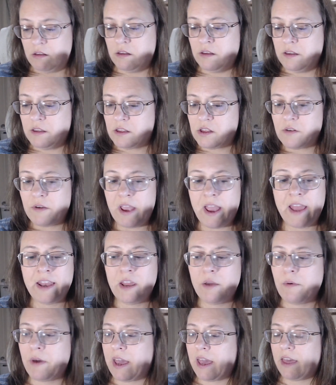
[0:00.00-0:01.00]
So
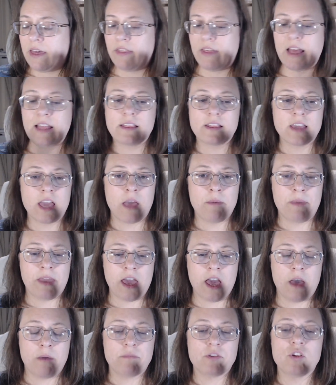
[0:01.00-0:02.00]
anyway, that's coming
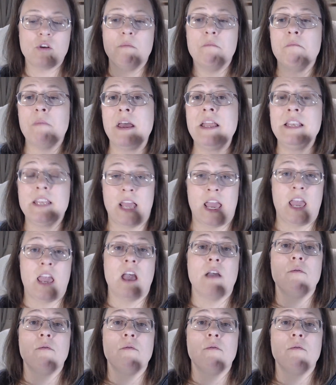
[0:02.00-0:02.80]
up. So Monday, I will